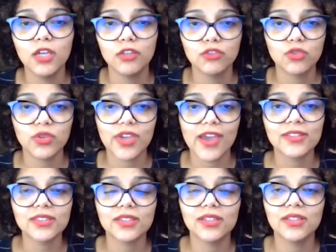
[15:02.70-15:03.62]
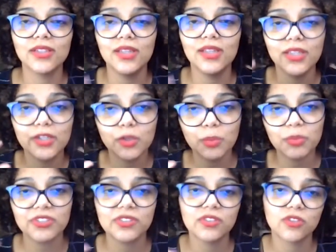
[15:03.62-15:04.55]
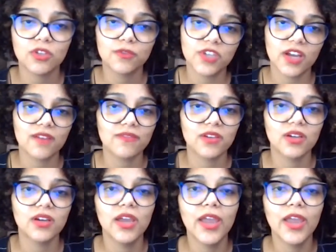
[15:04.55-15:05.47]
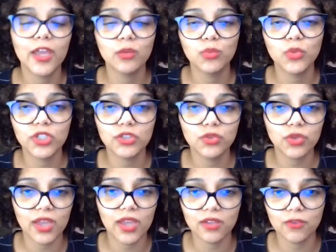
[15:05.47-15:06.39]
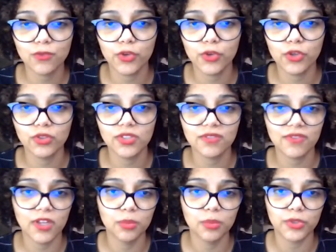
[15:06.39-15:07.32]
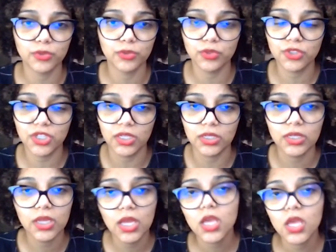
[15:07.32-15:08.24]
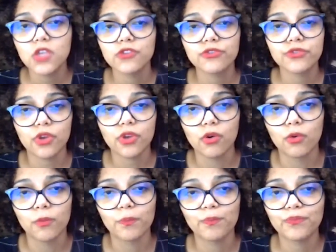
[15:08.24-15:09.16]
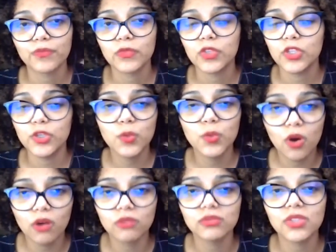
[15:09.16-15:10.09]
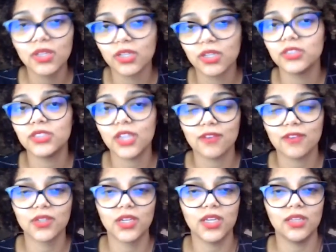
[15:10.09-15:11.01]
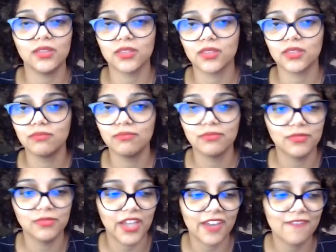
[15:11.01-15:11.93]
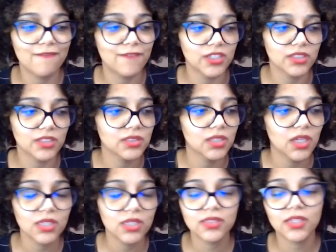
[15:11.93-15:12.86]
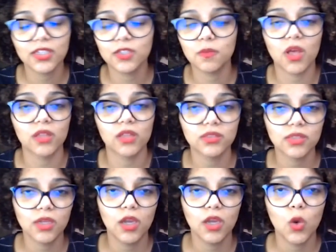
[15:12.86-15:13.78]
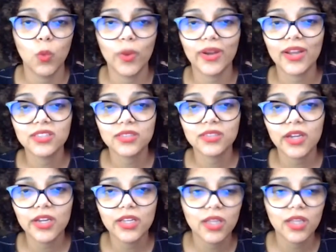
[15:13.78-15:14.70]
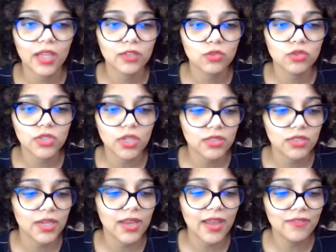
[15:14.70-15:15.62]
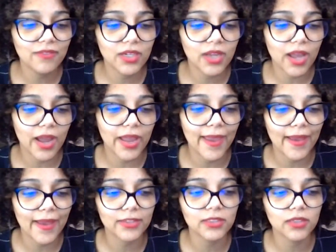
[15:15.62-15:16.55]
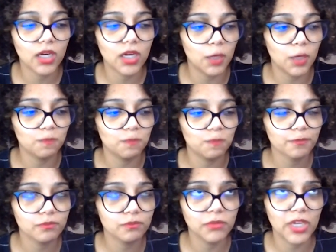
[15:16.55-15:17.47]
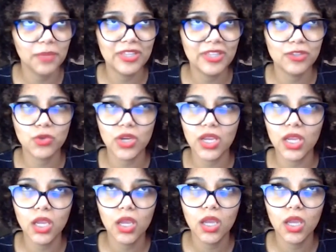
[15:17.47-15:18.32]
to get little pieces of Java and put it together for your developer routine. So you won't learn Java in the first 6 months. When I started in 2011, I had maybe 3